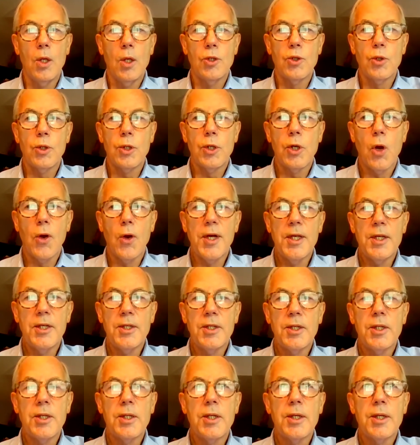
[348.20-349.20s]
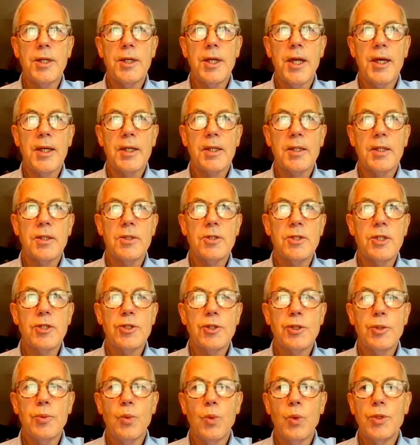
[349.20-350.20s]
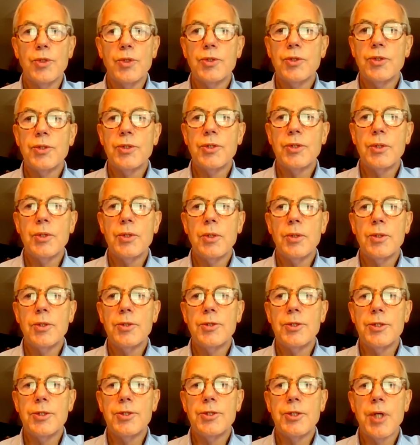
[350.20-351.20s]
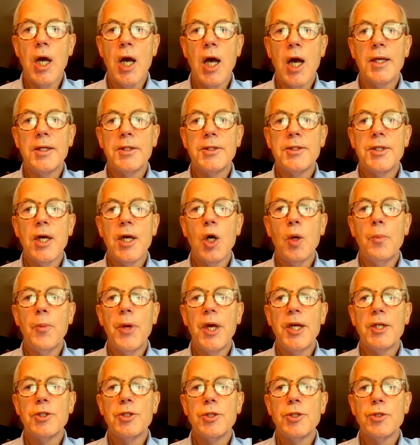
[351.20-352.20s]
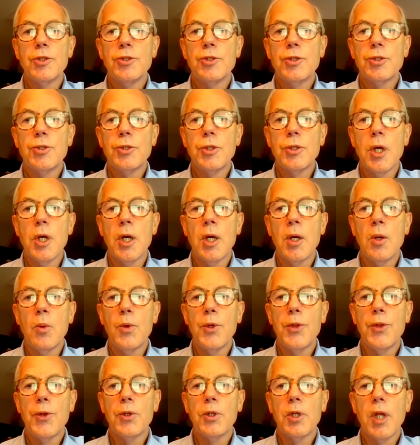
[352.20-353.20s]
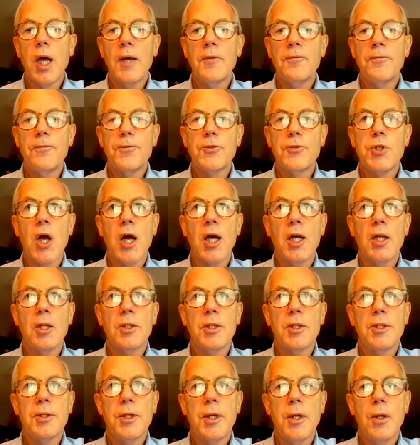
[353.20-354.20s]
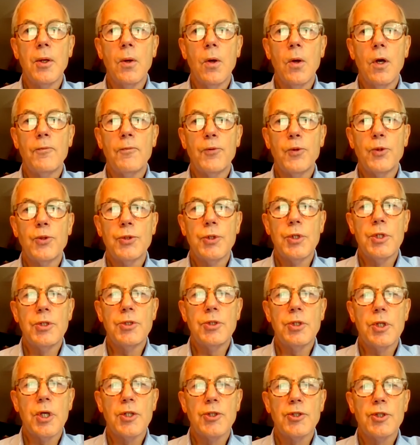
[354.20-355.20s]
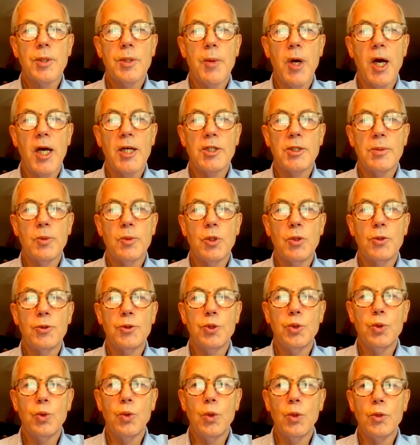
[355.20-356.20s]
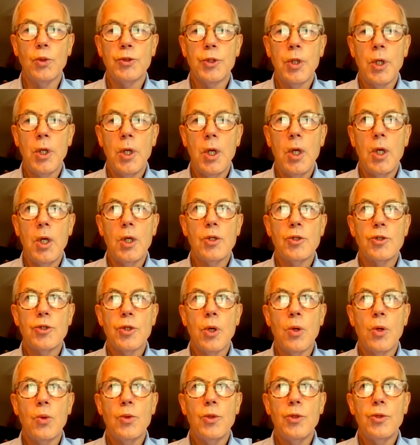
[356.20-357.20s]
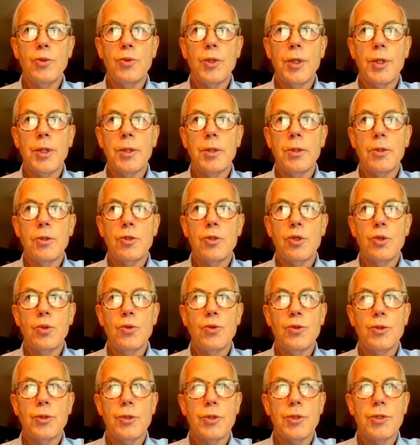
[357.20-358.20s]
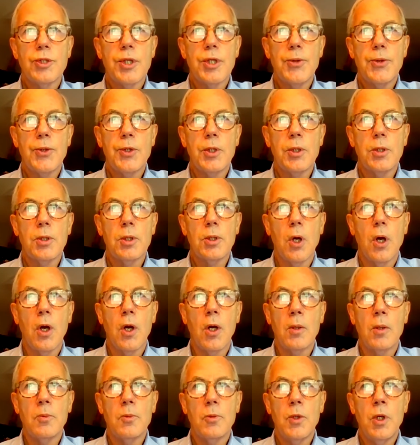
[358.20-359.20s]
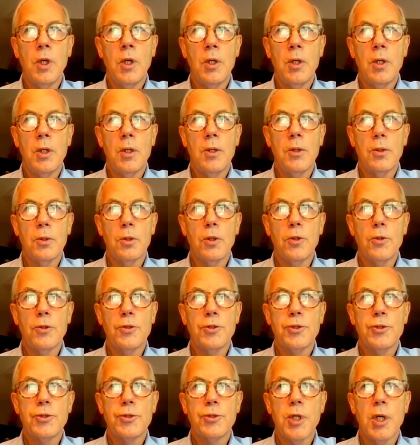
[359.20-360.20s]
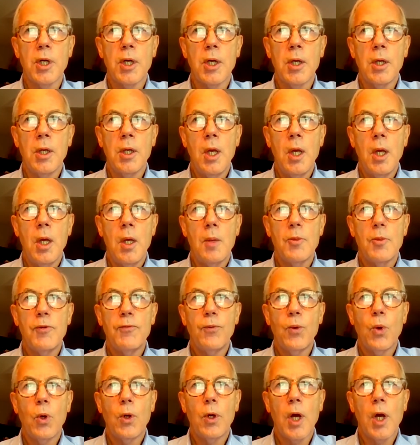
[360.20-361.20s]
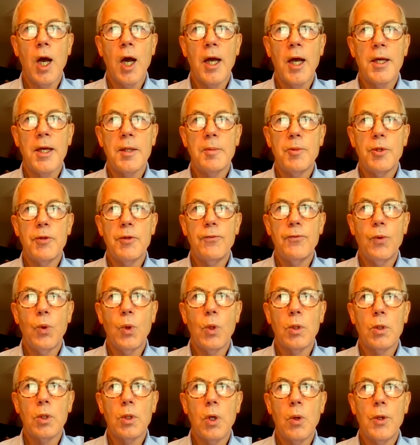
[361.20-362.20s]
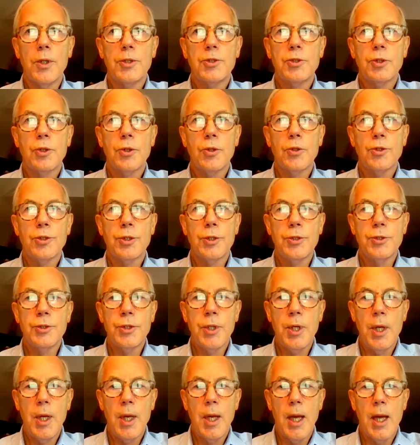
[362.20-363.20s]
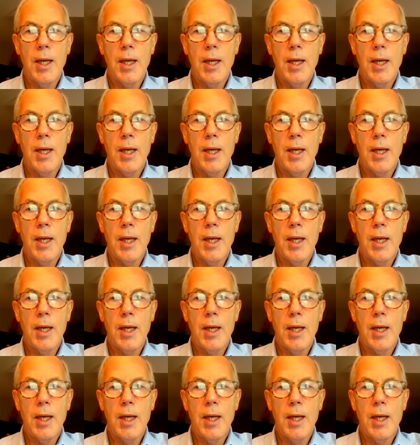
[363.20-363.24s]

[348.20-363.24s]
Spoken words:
So the Guardian Connect system was designed to help patients with their lifestyle and offers these customizable tools. So you can choose to set the alarm alerts before high and before low excursions.